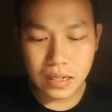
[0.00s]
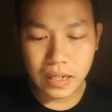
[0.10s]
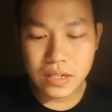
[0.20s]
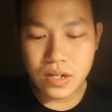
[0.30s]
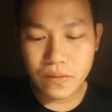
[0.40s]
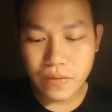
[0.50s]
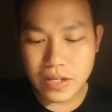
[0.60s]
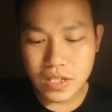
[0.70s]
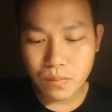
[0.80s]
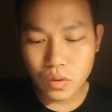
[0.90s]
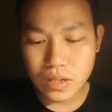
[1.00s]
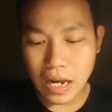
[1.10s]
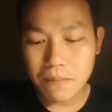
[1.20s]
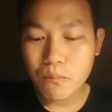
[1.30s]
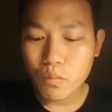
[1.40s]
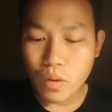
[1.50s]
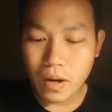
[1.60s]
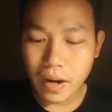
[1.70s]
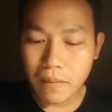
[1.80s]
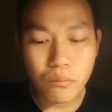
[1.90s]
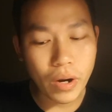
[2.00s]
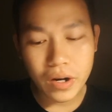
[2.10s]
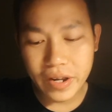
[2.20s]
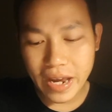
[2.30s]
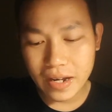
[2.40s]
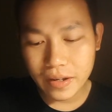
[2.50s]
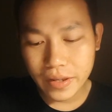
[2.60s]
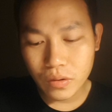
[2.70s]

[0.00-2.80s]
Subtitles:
eating vegetables and bread again,